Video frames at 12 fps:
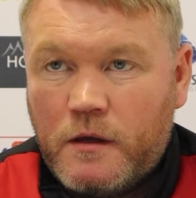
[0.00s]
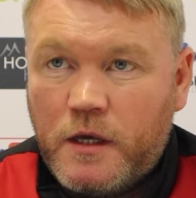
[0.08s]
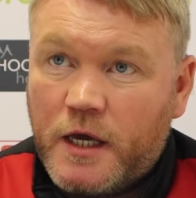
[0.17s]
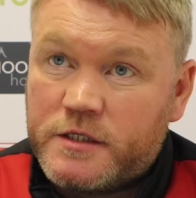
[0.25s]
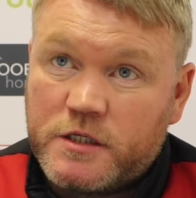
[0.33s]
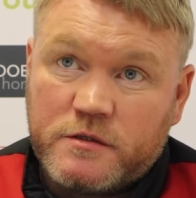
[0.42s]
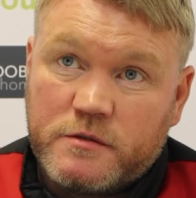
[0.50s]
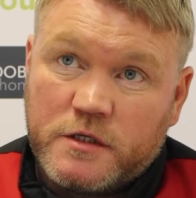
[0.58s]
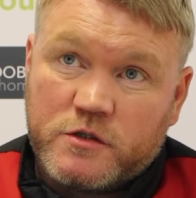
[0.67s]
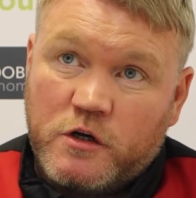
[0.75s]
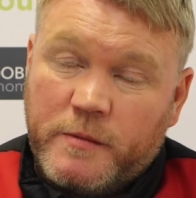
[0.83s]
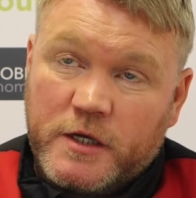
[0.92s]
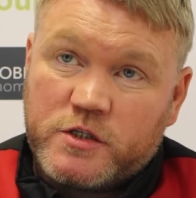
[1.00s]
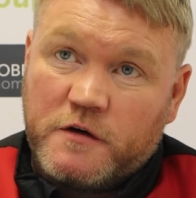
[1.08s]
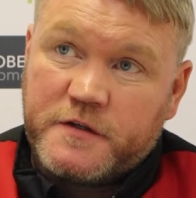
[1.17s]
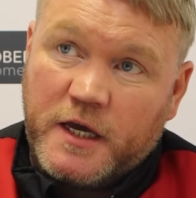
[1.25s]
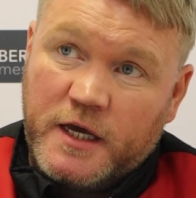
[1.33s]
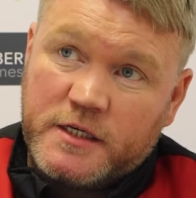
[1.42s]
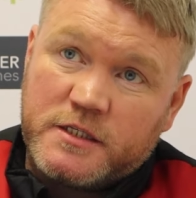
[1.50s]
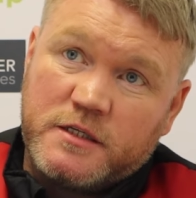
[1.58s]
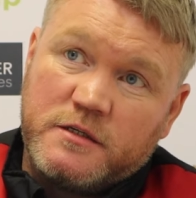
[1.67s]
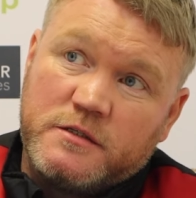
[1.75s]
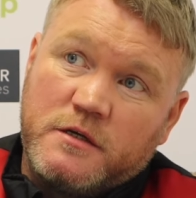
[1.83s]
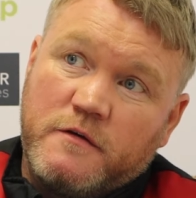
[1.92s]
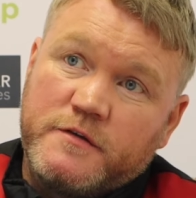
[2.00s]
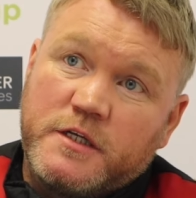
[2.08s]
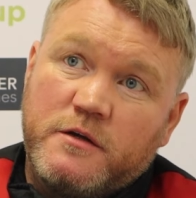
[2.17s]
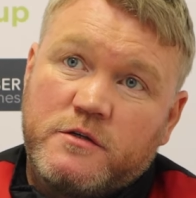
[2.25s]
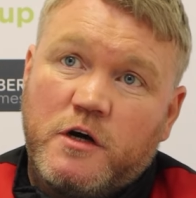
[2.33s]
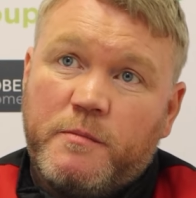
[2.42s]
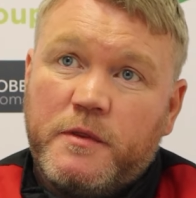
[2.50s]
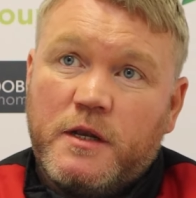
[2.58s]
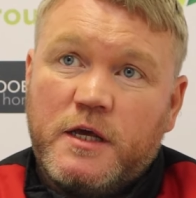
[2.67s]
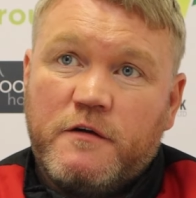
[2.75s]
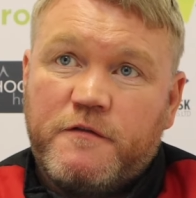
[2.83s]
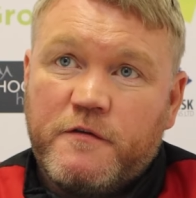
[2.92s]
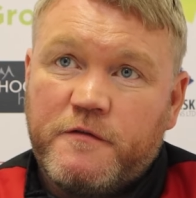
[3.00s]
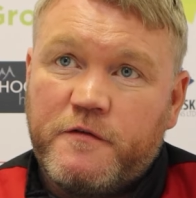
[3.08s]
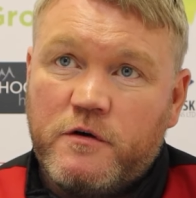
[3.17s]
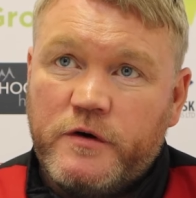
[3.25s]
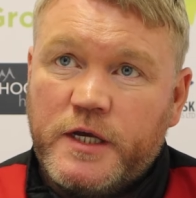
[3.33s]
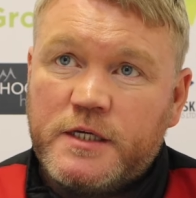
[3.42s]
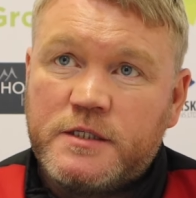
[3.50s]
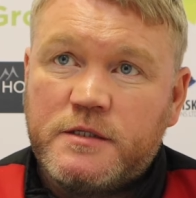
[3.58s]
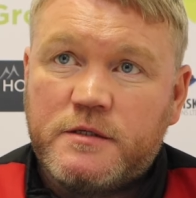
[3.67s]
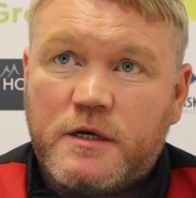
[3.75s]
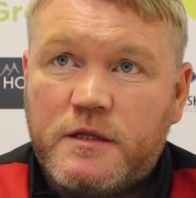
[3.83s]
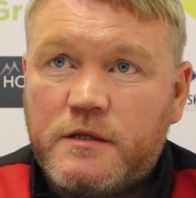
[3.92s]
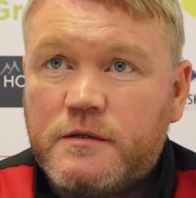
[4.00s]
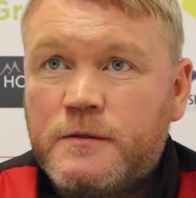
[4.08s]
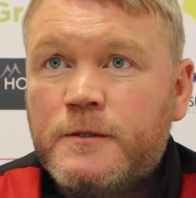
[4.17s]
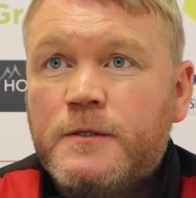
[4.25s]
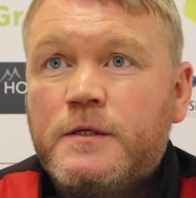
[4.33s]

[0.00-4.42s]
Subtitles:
Yeah, it's going to be a tough test. Obviously, they're top of the league for a reason, and